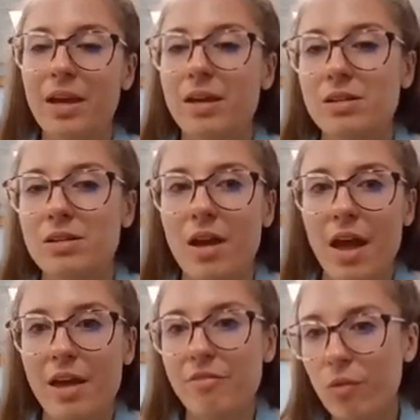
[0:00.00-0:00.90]
in
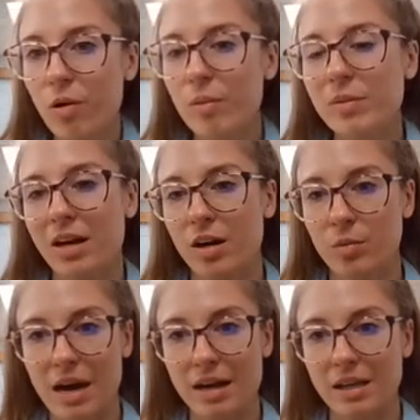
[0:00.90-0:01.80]
a form that our
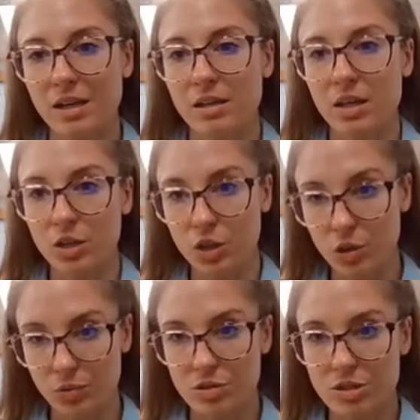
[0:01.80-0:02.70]
body can
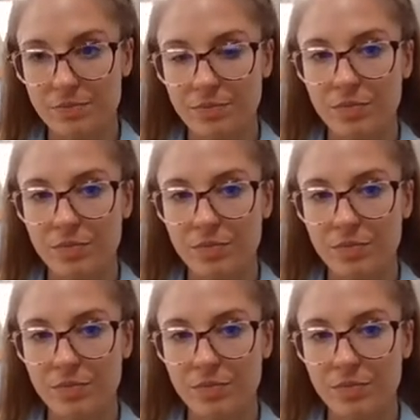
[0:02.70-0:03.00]
use.